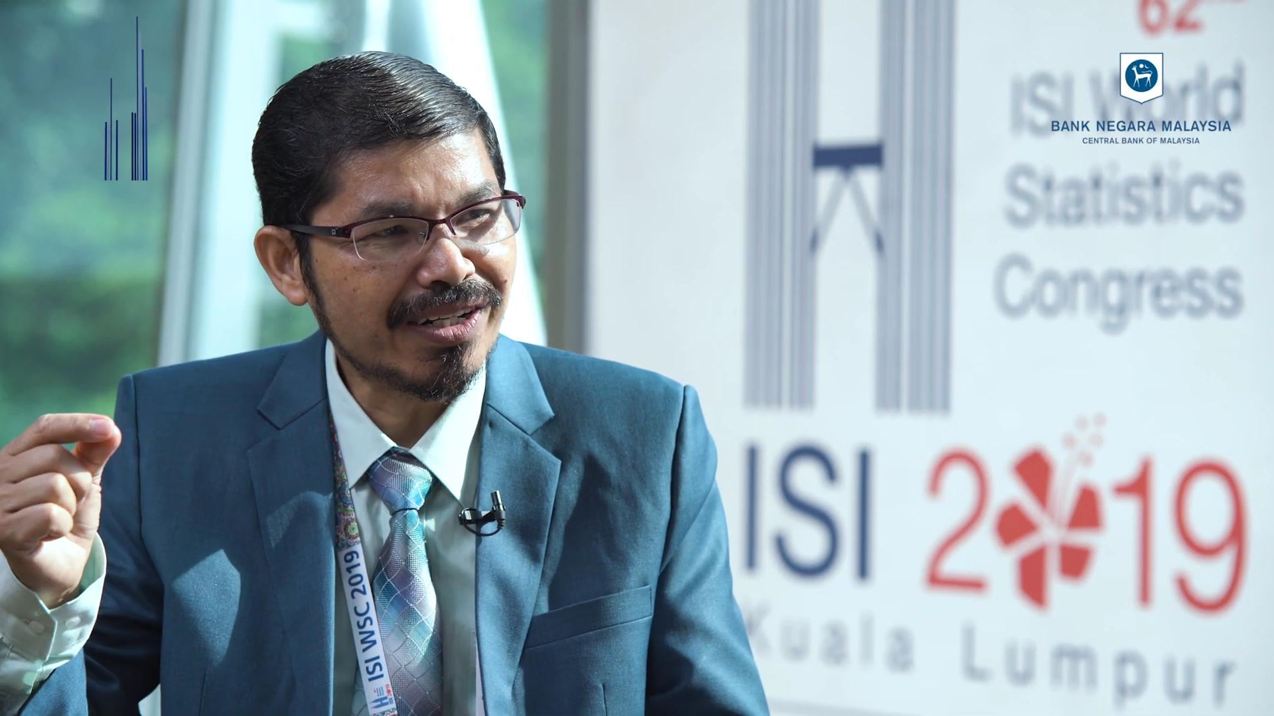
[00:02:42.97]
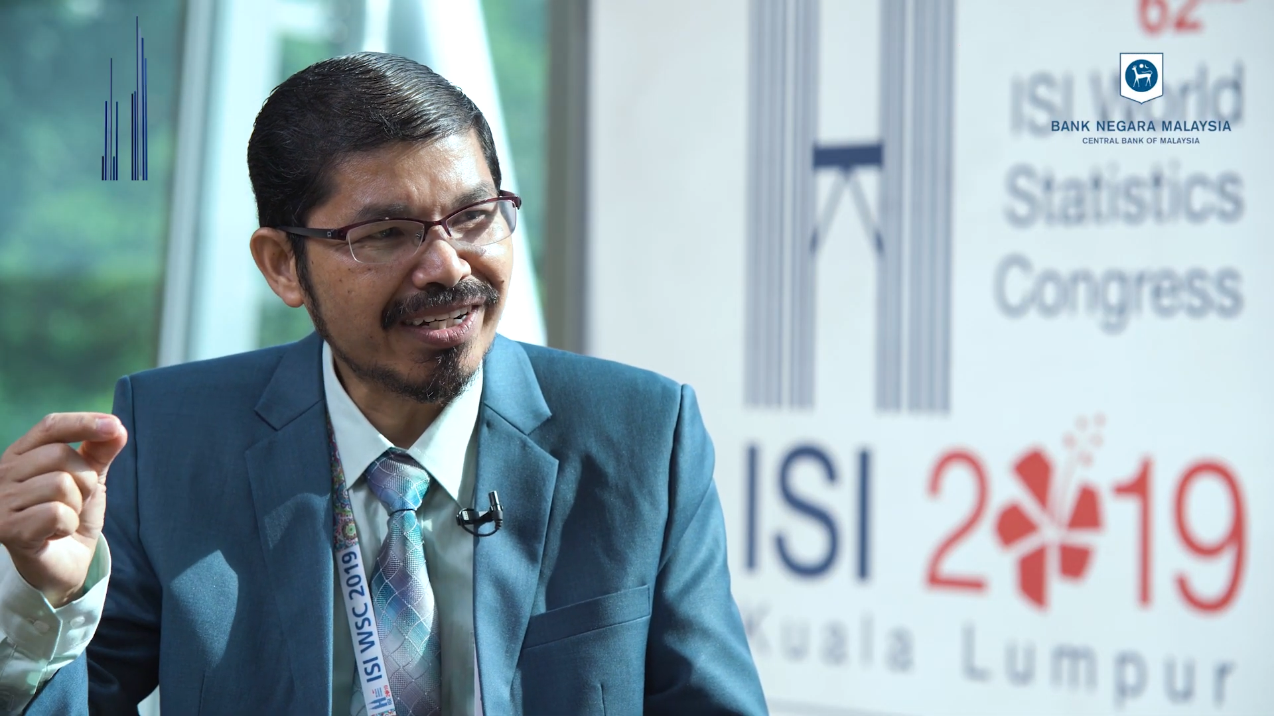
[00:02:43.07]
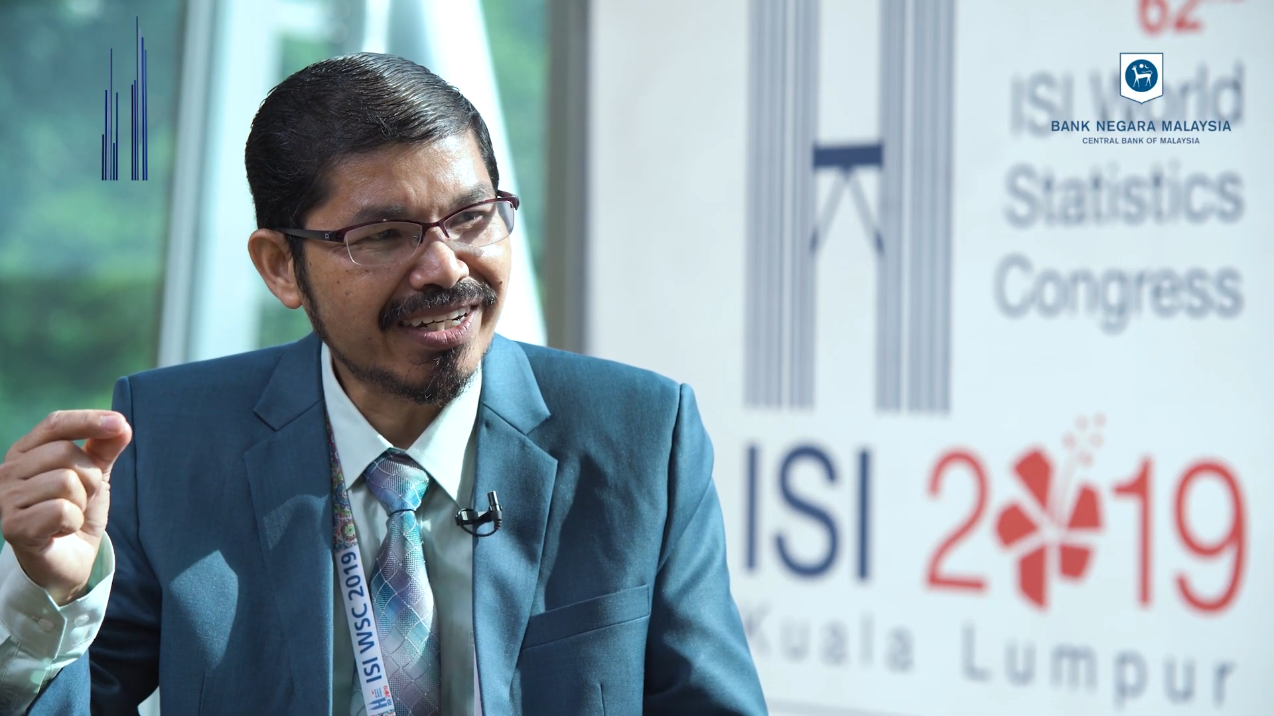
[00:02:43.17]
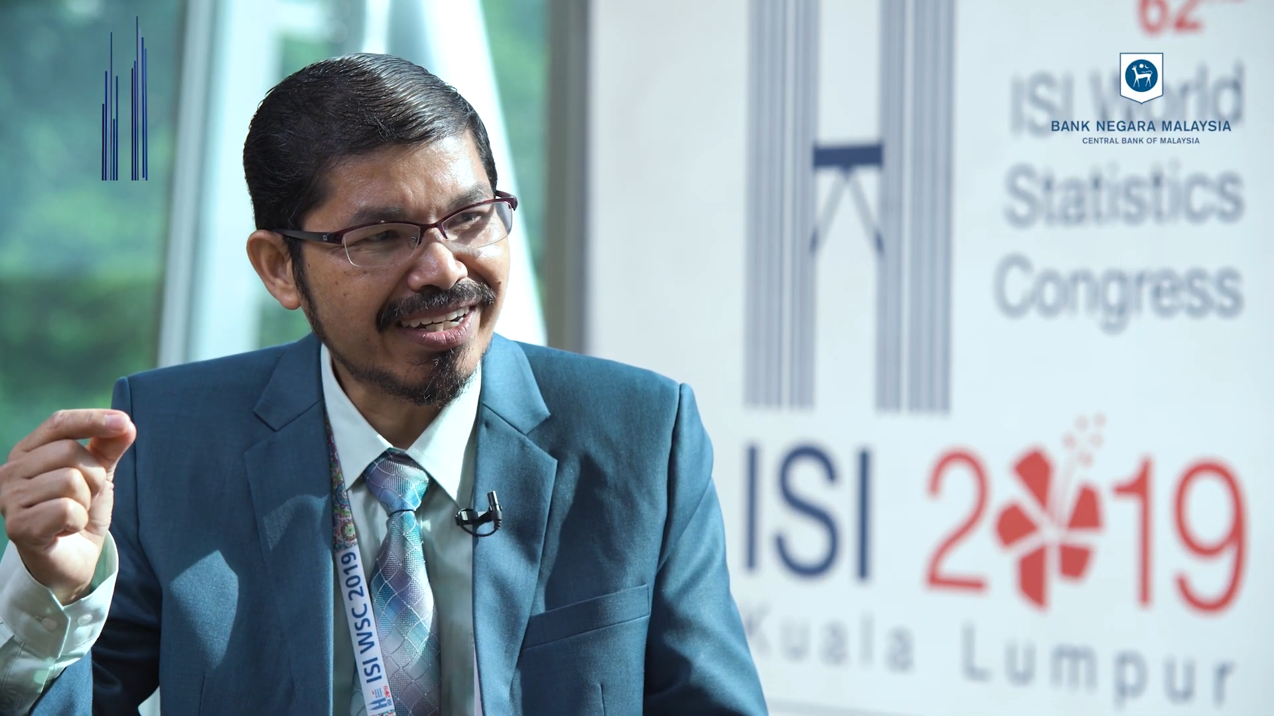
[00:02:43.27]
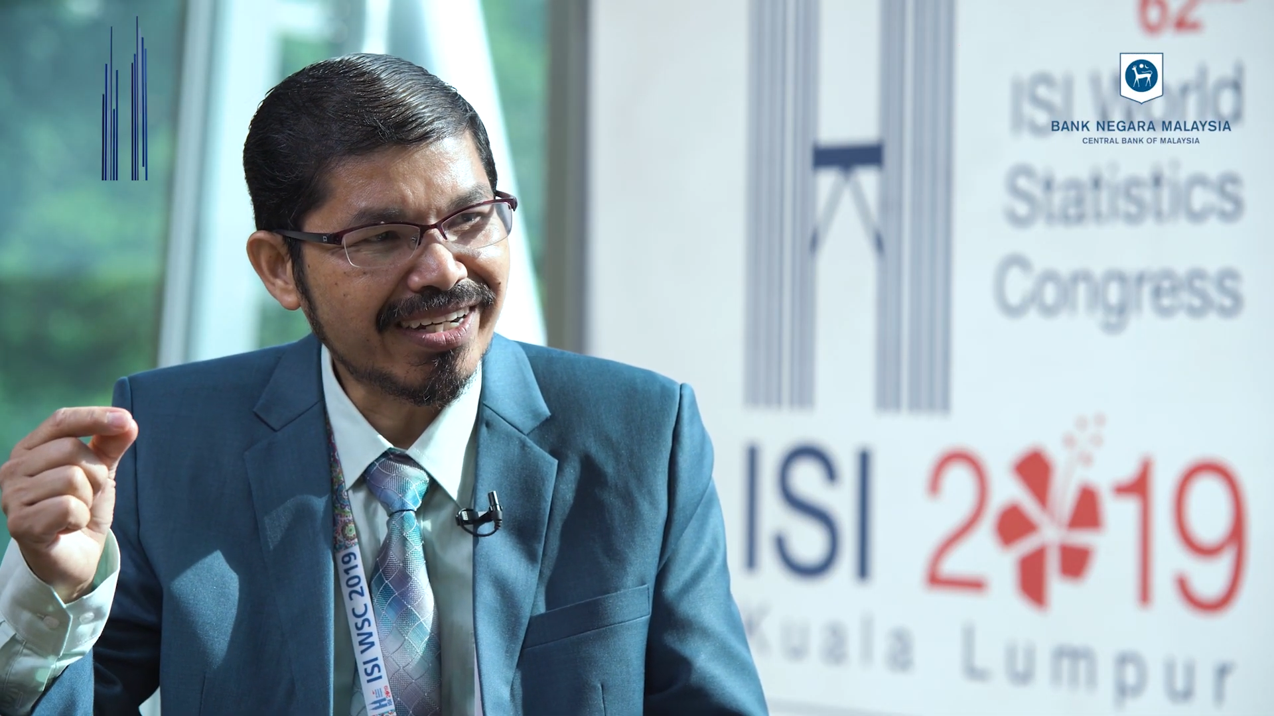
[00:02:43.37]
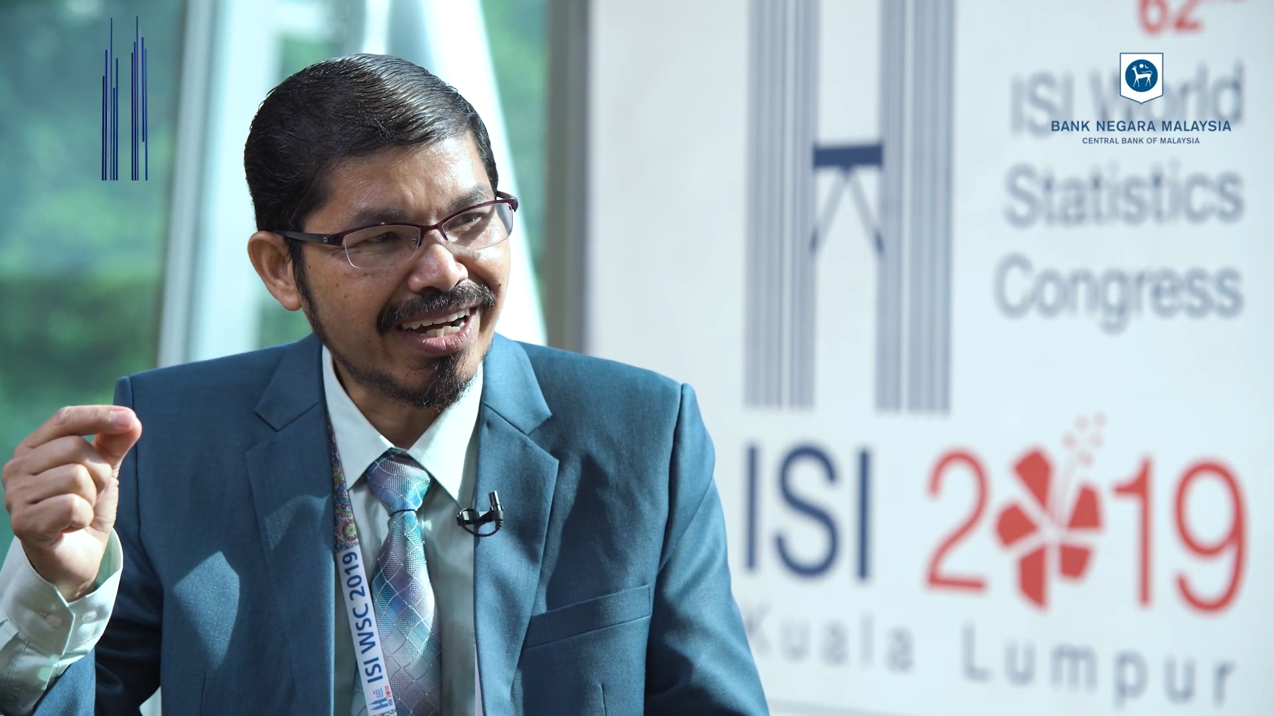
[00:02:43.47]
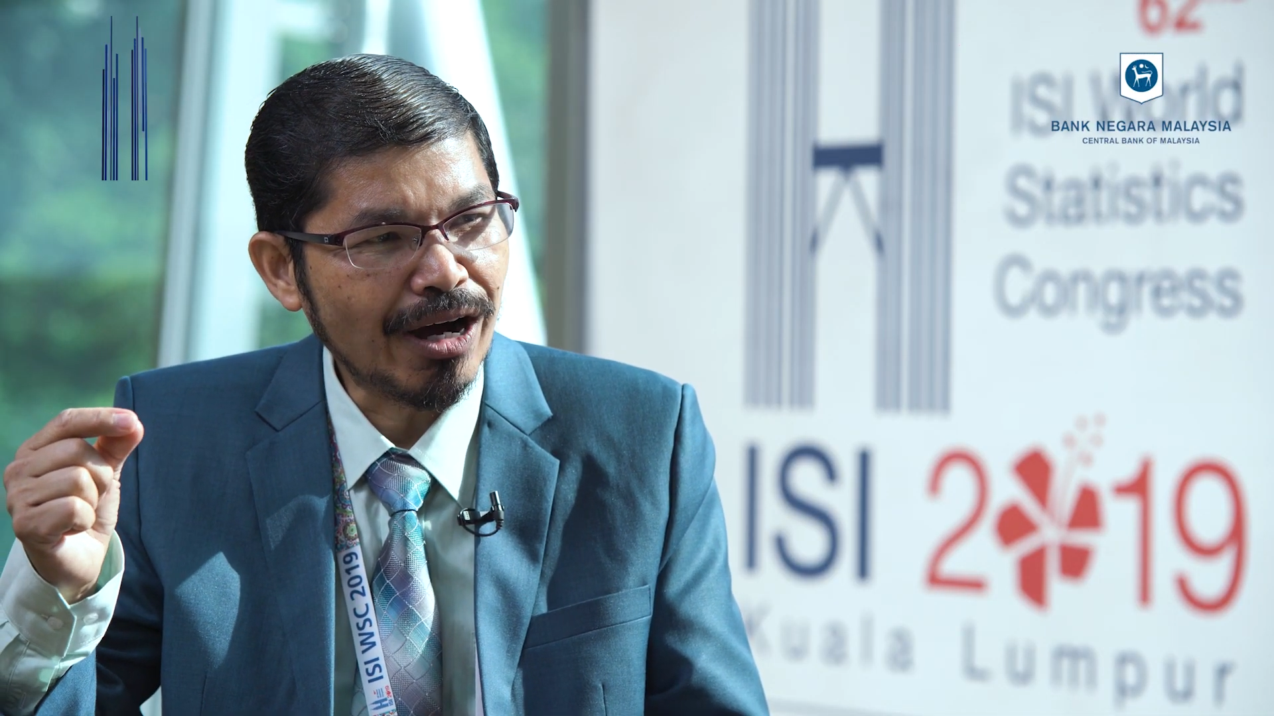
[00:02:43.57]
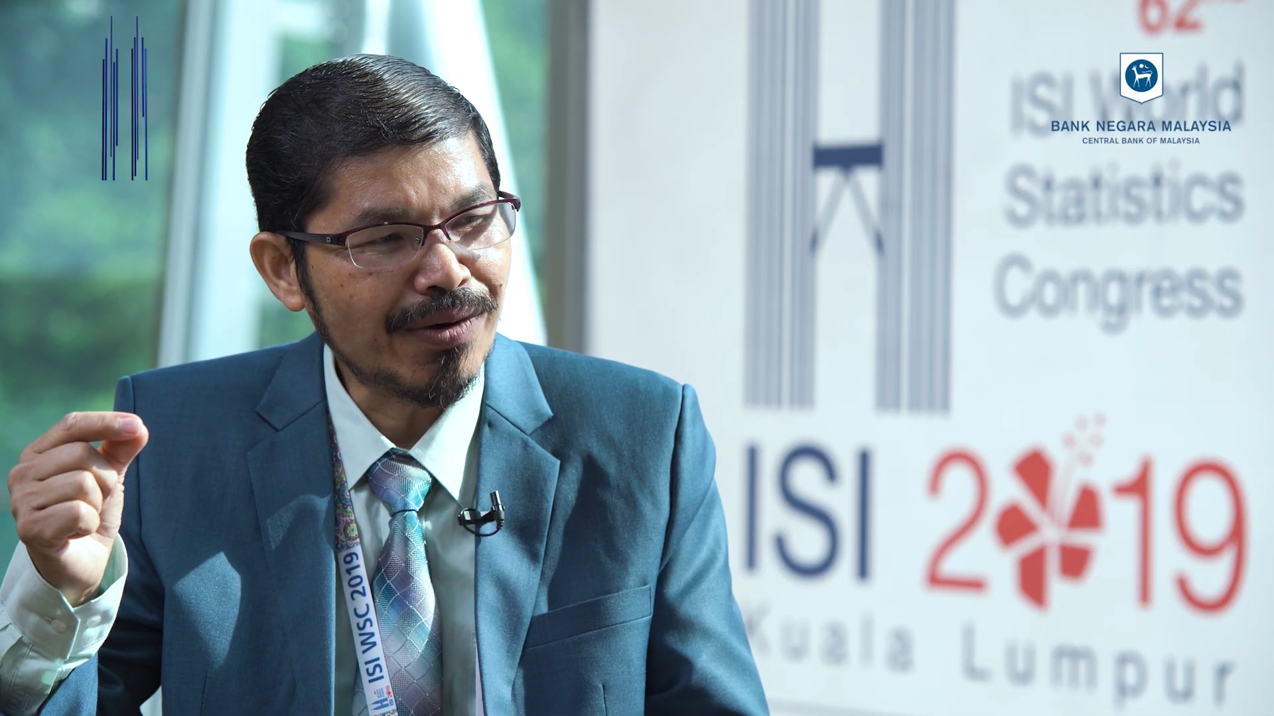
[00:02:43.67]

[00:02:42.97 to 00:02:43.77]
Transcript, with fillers: the